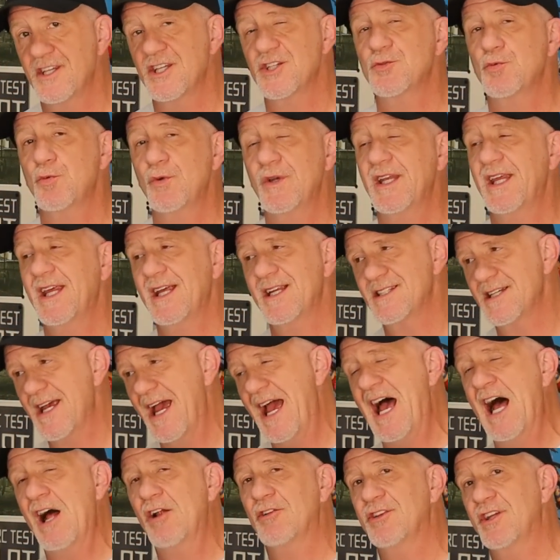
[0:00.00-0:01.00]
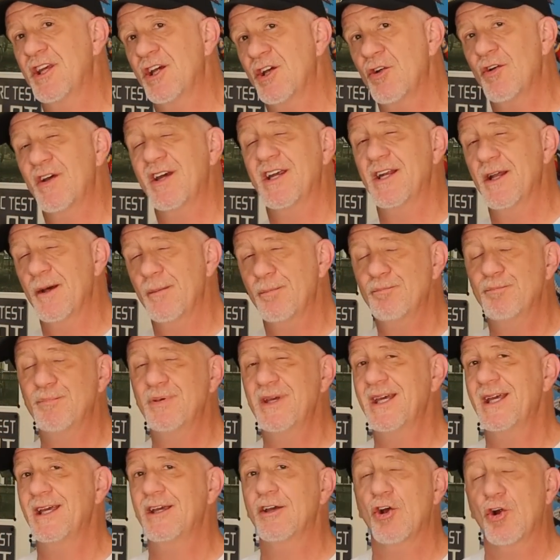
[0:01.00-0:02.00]
This one gets out there in a
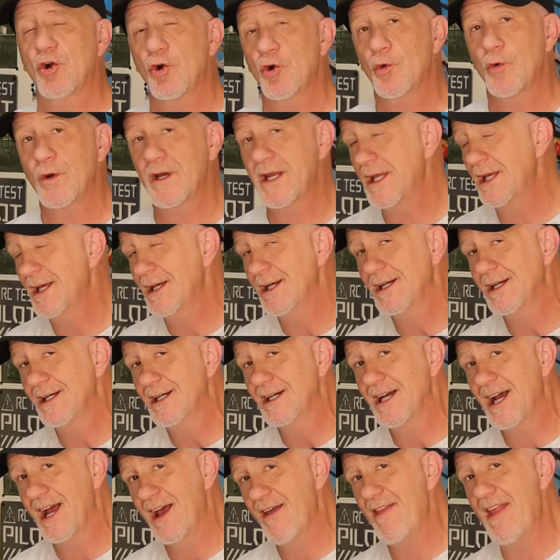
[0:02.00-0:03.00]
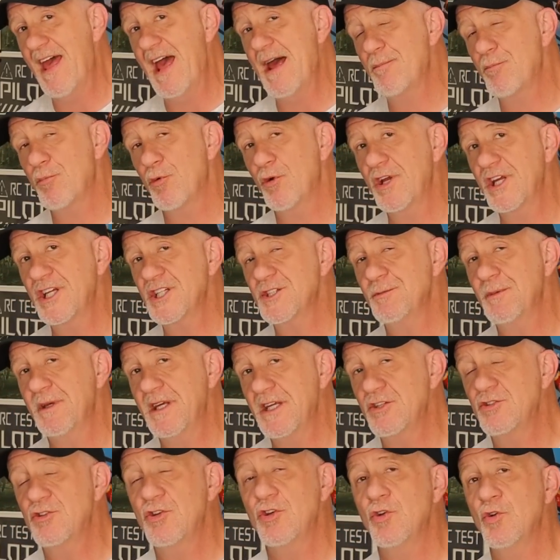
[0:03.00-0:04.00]
big hurry, and that brings
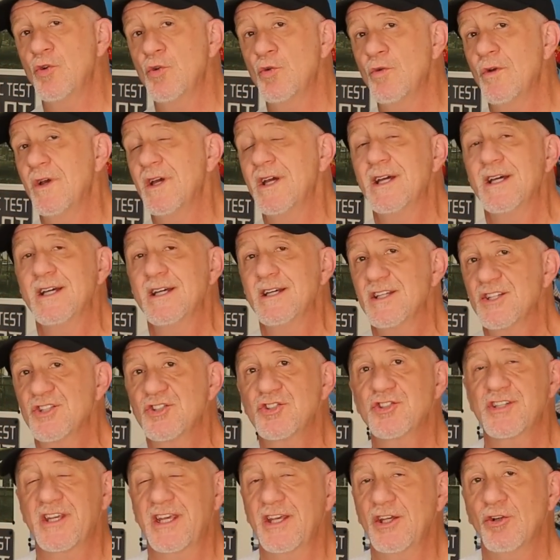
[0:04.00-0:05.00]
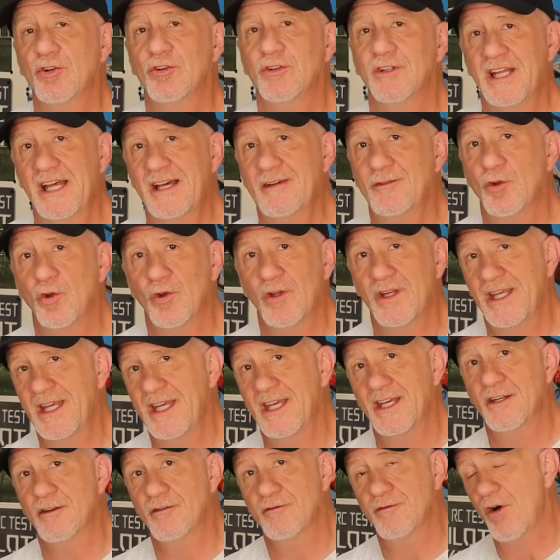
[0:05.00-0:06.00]
me to skill level
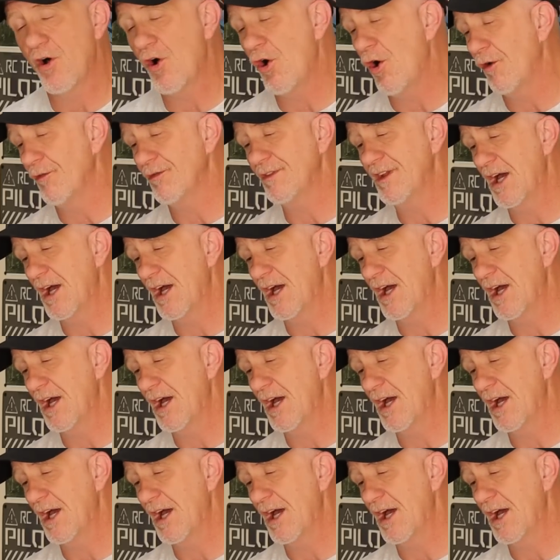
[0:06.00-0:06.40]
involved.